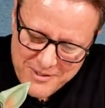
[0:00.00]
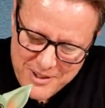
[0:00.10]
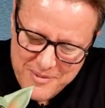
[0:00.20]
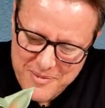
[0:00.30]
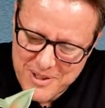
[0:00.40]

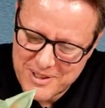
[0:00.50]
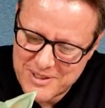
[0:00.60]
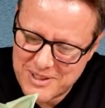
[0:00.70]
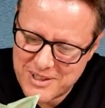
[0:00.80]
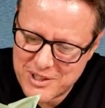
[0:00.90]
him
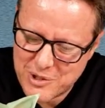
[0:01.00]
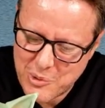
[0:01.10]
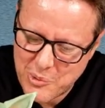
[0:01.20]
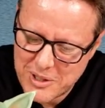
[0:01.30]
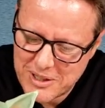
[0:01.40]
his uh,
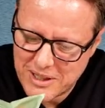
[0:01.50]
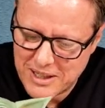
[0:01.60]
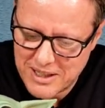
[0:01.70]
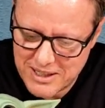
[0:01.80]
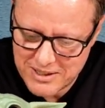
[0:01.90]
squid
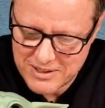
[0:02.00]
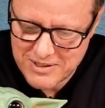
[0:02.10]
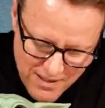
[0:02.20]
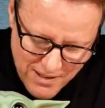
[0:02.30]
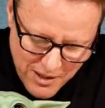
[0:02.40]

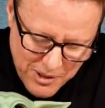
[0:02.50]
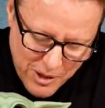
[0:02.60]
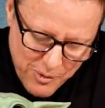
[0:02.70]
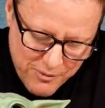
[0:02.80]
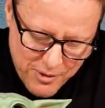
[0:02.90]
legs. Okay, we
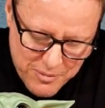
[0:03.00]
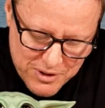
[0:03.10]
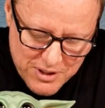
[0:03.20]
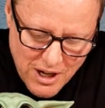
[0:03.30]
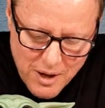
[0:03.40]
gotta wait for him to
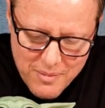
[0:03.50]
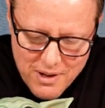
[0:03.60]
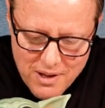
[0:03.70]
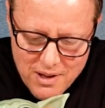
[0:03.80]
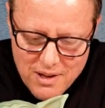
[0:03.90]
stop.
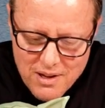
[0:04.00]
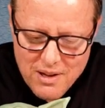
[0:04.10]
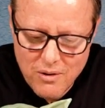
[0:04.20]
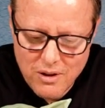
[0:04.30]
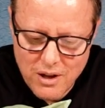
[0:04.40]

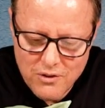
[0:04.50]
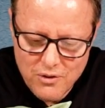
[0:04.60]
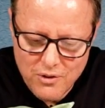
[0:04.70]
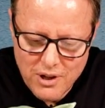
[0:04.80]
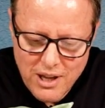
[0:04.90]
Yes,
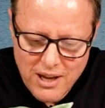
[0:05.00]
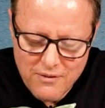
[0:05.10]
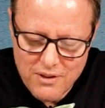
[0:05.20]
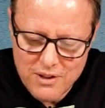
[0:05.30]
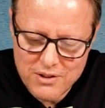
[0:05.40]
you can
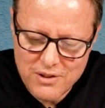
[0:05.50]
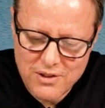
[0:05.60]
have this.